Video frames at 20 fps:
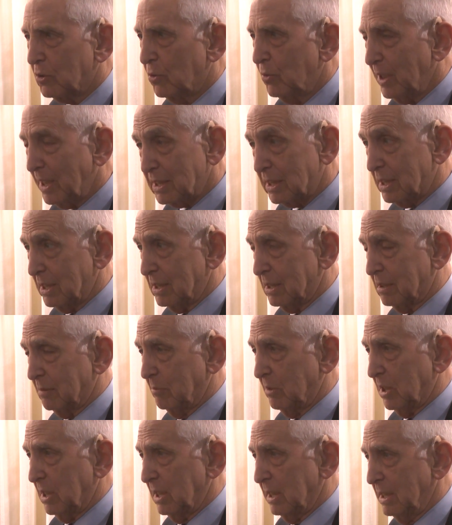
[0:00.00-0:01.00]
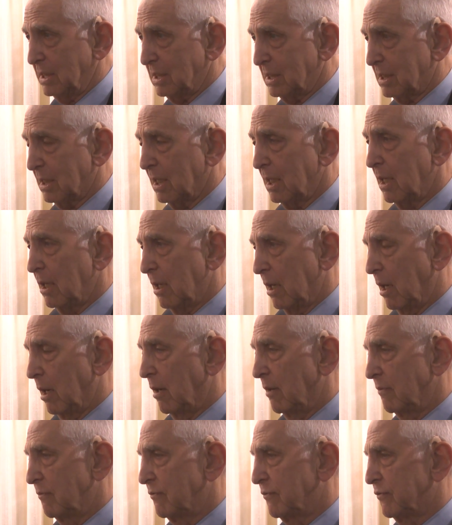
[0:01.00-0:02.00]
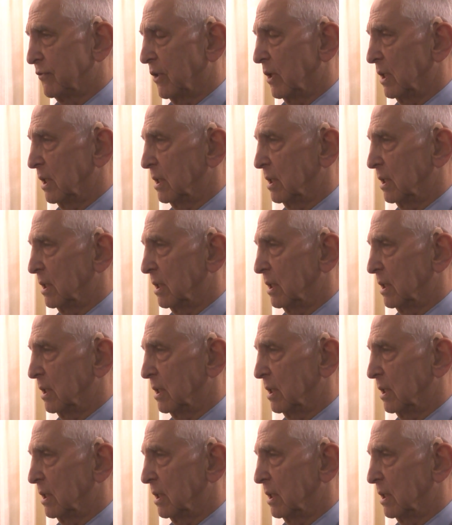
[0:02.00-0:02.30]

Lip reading: criticism, at least, of,